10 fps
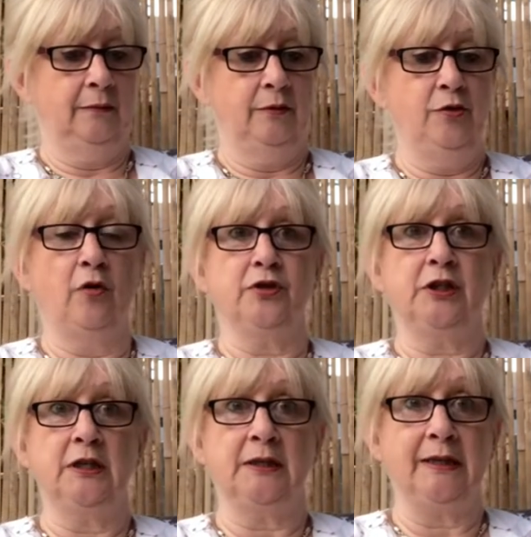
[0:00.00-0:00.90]

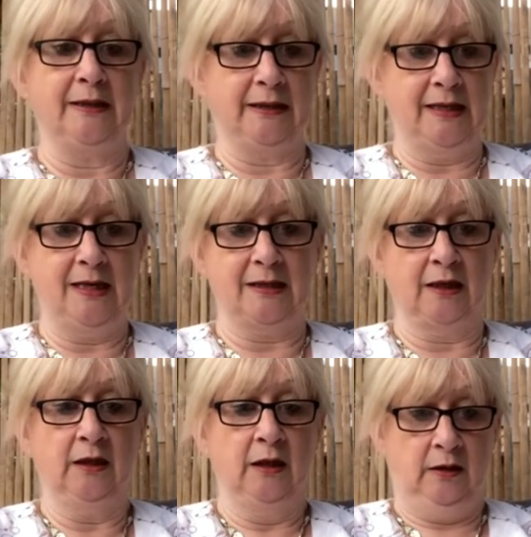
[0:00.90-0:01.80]
Nonsense indeed.
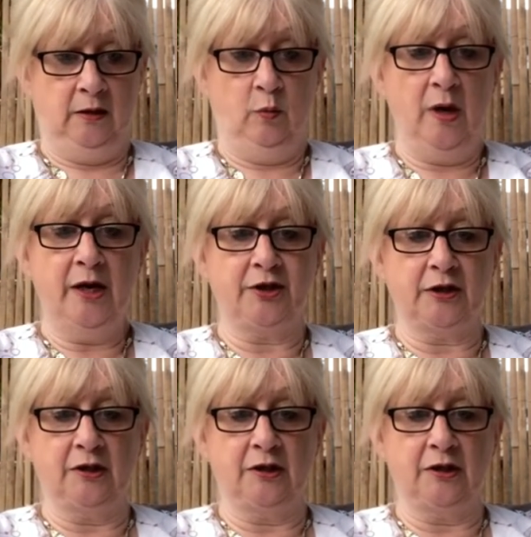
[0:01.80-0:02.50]
Why, just